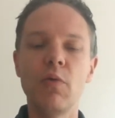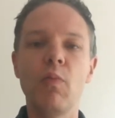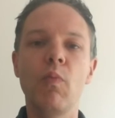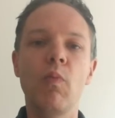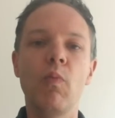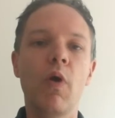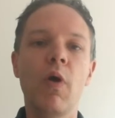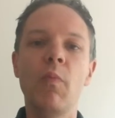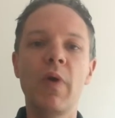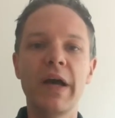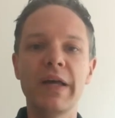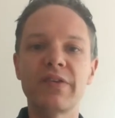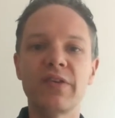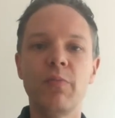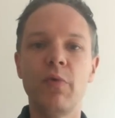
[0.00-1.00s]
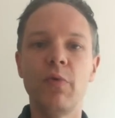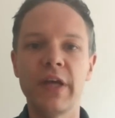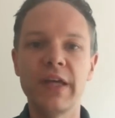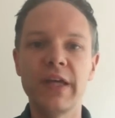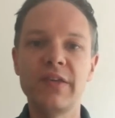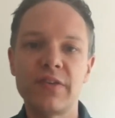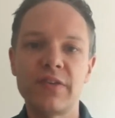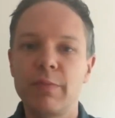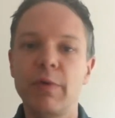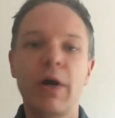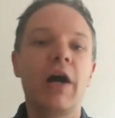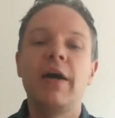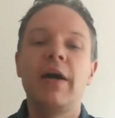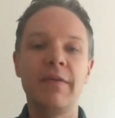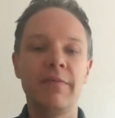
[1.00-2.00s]
one where someone is,
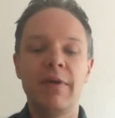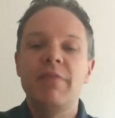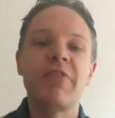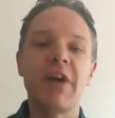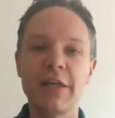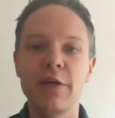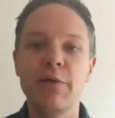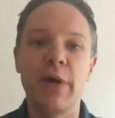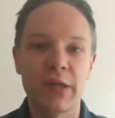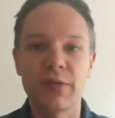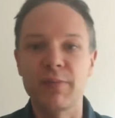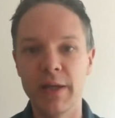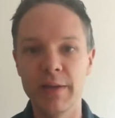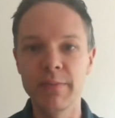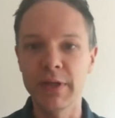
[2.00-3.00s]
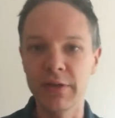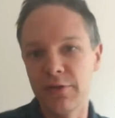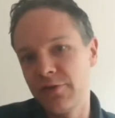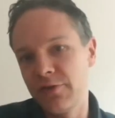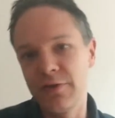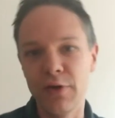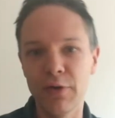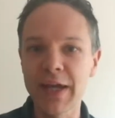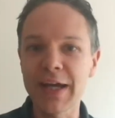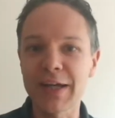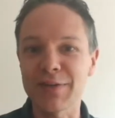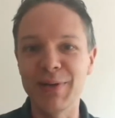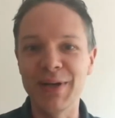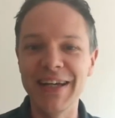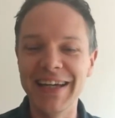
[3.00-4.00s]
well, in fact, you explain because you're the
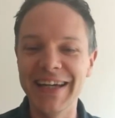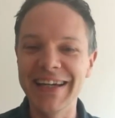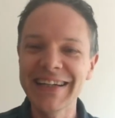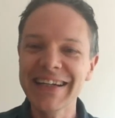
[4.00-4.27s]
expert here.